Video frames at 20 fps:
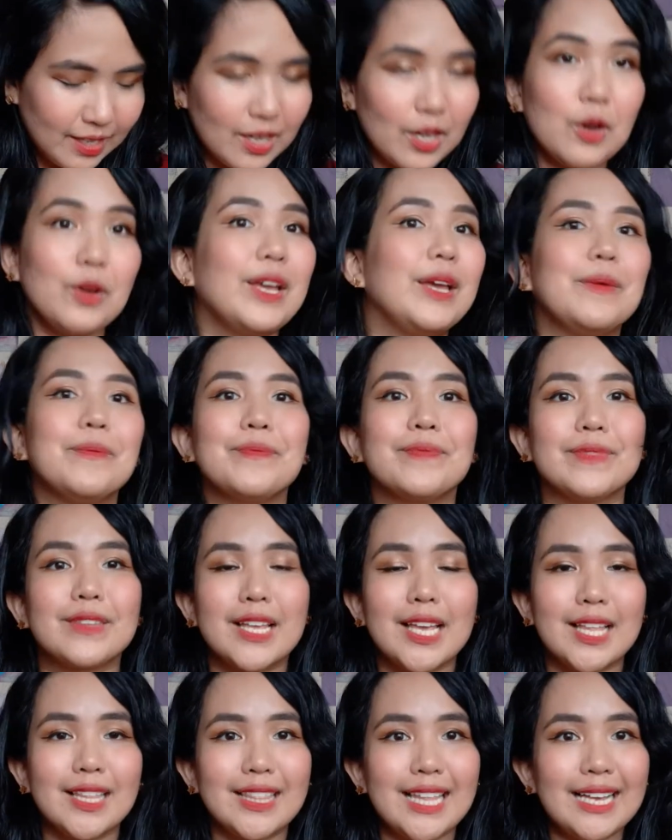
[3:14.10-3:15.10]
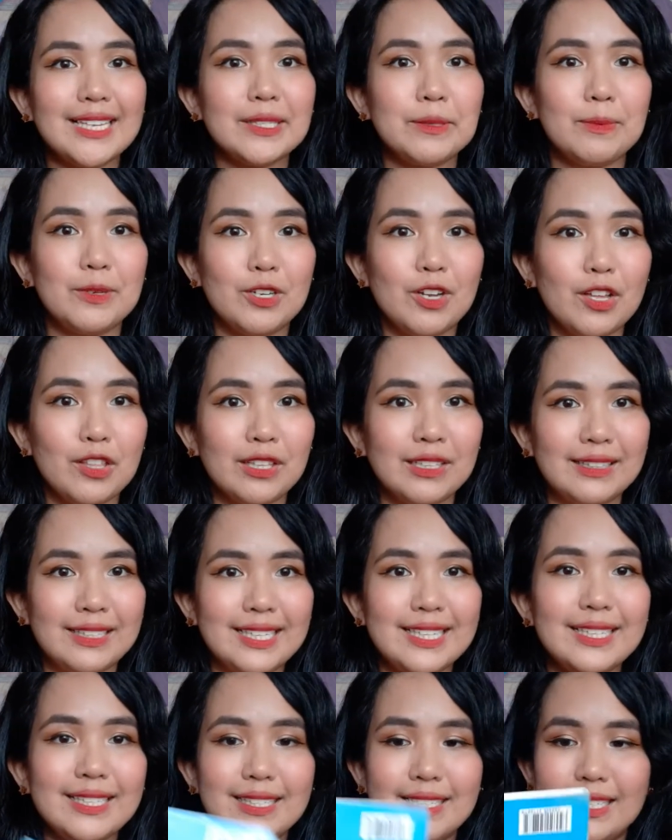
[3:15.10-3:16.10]
Okay, last but not the
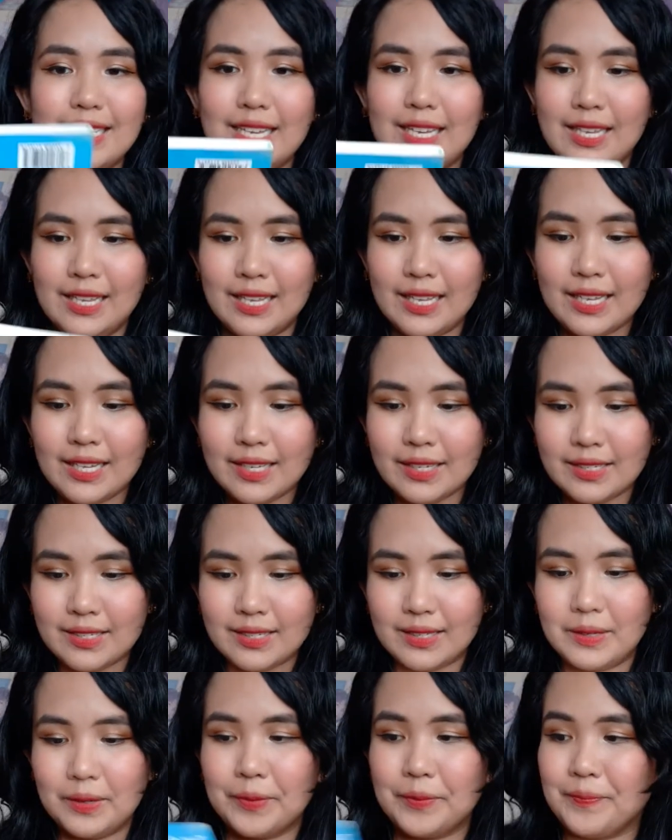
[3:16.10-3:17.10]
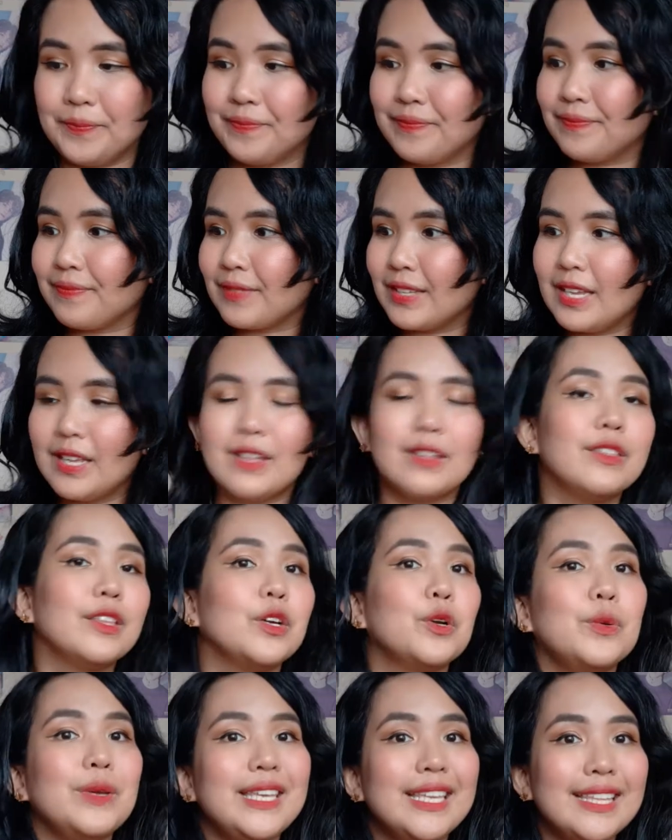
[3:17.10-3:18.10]
least is The
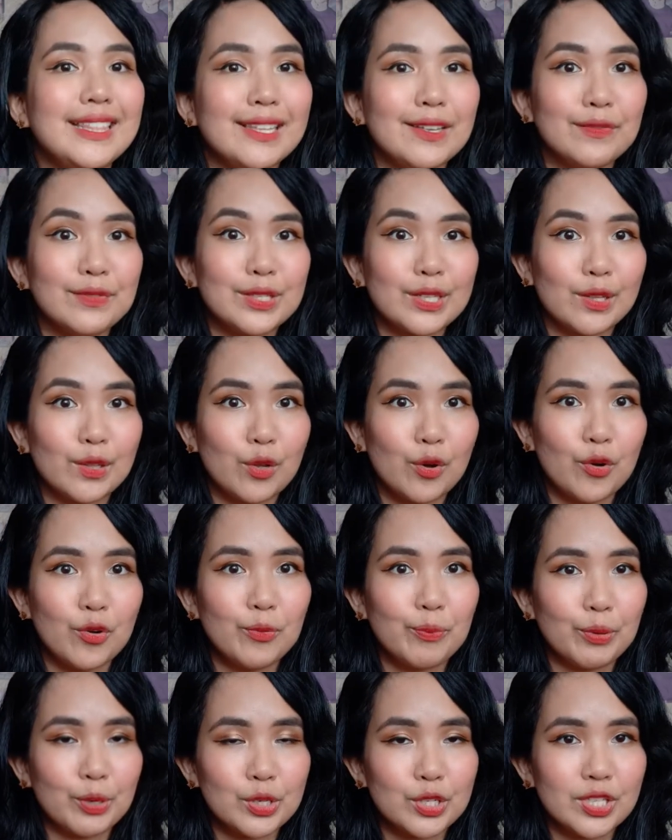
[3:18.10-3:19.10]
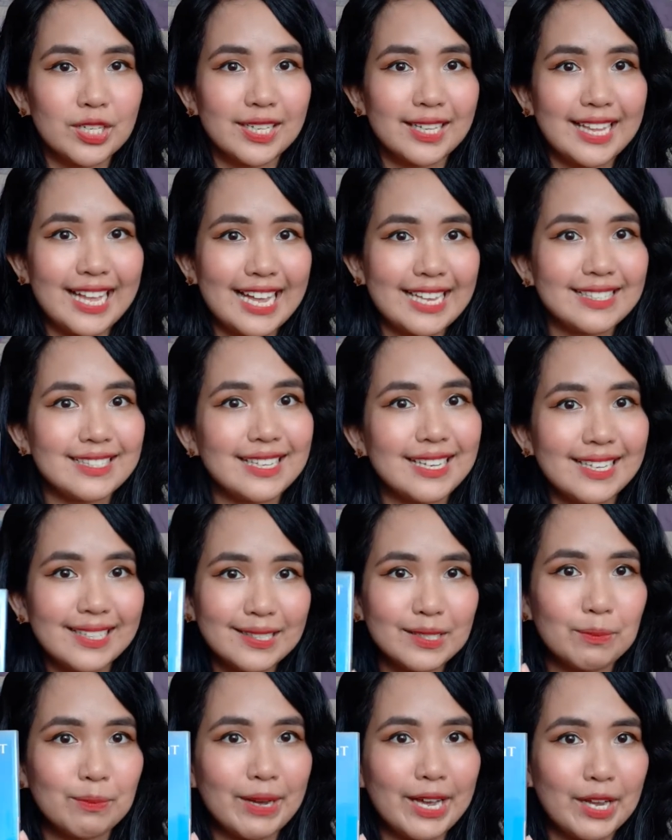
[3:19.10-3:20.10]
Queen Lives Alone, Personal
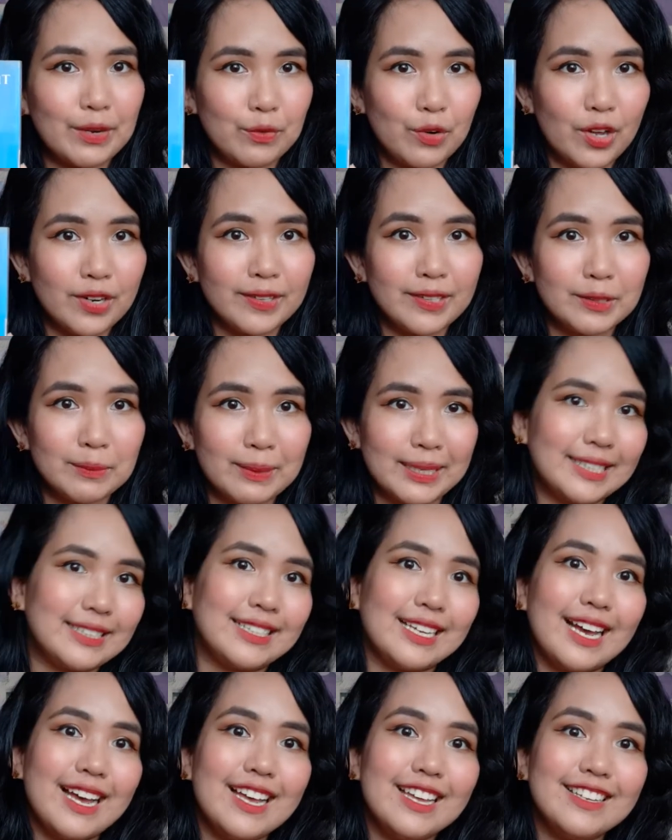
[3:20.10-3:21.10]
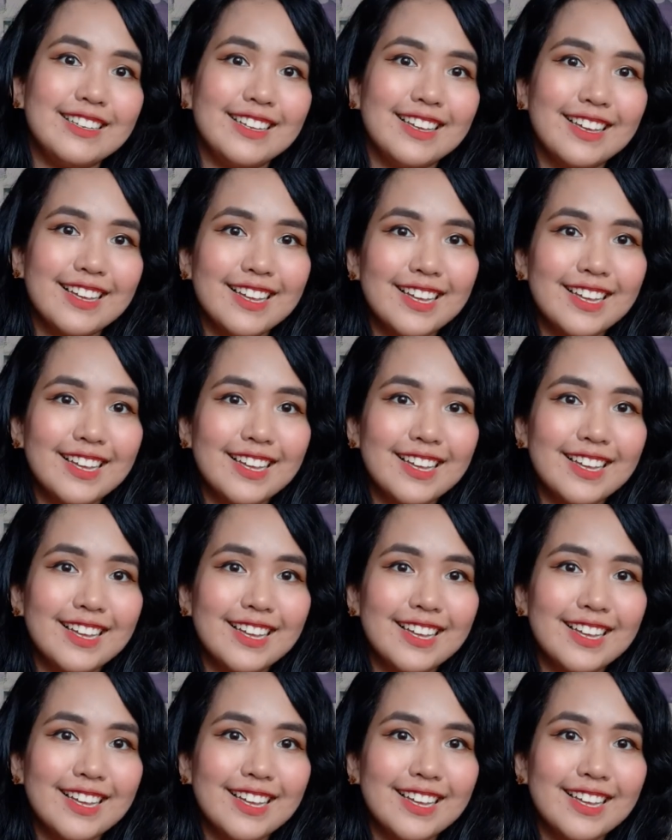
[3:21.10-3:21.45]
Essays by Ronald Baitan.